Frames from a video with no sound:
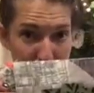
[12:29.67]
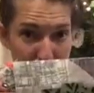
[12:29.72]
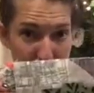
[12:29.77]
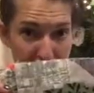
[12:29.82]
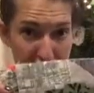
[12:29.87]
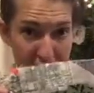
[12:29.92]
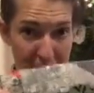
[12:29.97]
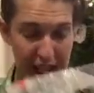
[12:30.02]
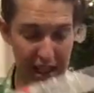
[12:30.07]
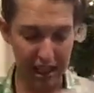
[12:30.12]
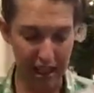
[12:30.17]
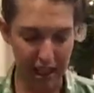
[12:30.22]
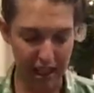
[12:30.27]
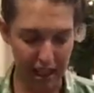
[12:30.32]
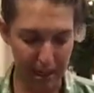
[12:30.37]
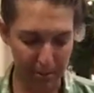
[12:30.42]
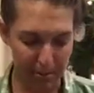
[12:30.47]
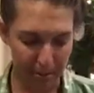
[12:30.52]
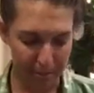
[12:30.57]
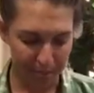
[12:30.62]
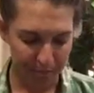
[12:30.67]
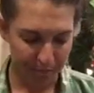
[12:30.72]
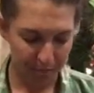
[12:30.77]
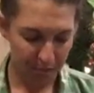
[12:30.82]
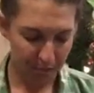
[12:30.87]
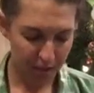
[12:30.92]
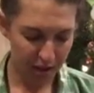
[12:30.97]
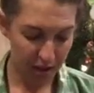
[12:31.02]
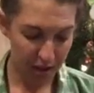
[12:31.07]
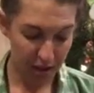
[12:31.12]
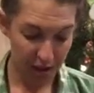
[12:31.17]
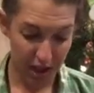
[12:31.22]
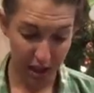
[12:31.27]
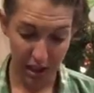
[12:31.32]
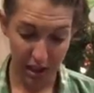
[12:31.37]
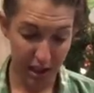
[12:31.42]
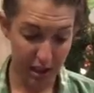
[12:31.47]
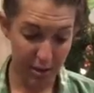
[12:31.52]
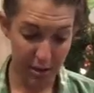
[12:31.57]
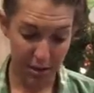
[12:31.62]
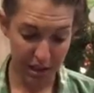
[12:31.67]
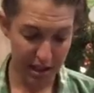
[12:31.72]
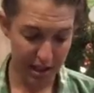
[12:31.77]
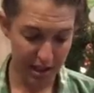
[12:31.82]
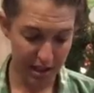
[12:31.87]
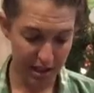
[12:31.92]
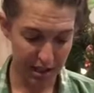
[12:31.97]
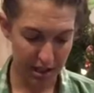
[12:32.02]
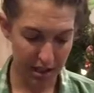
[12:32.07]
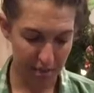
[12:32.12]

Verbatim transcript: the panel that I cut up. It was this,